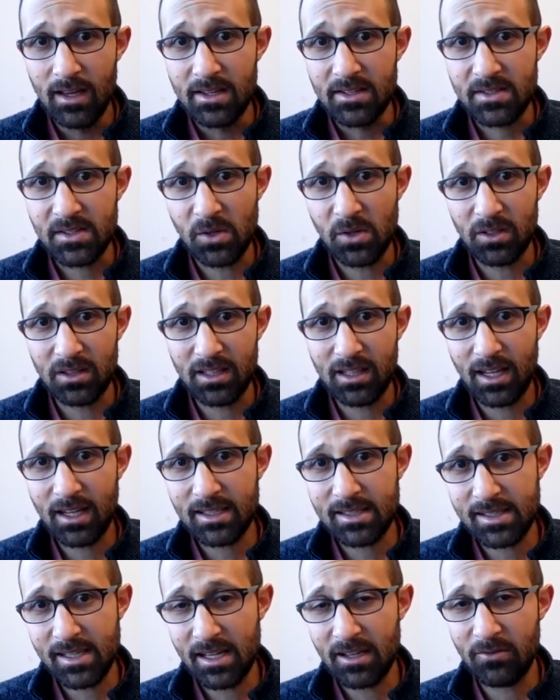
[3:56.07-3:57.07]
So in the
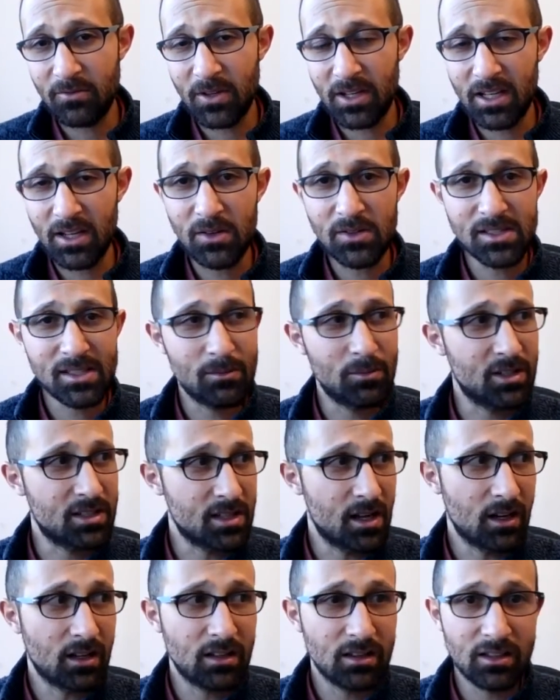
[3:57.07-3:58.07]
next set of videos, I'm going to
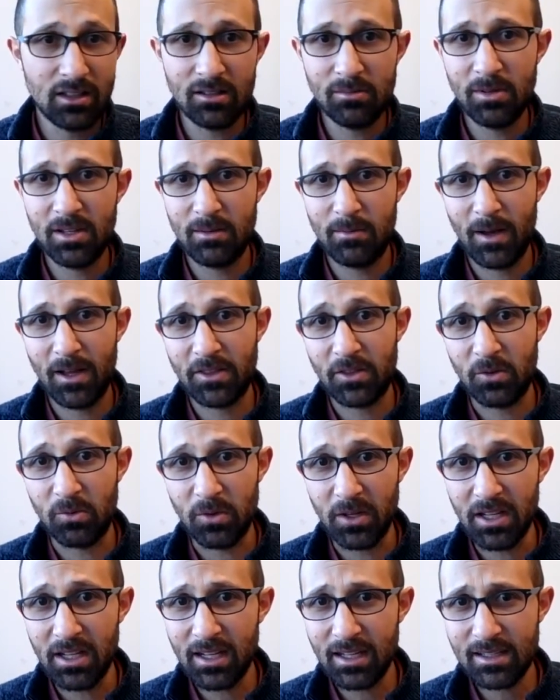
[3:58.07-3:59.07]
talk a little bit about the
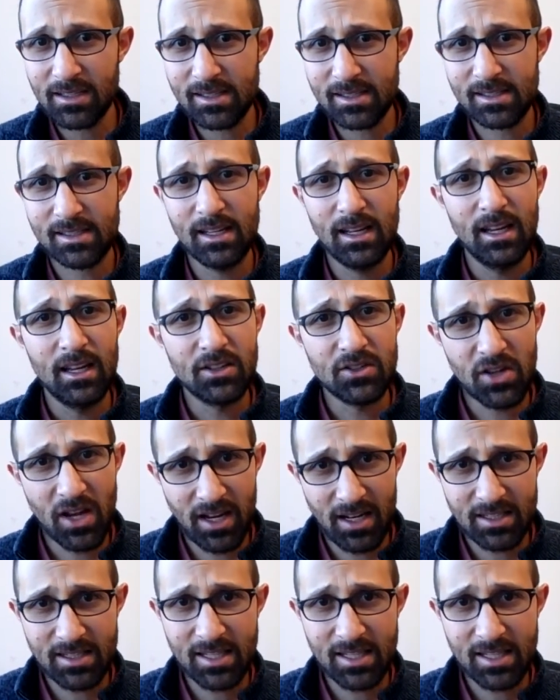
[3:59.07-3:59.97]
readings, try to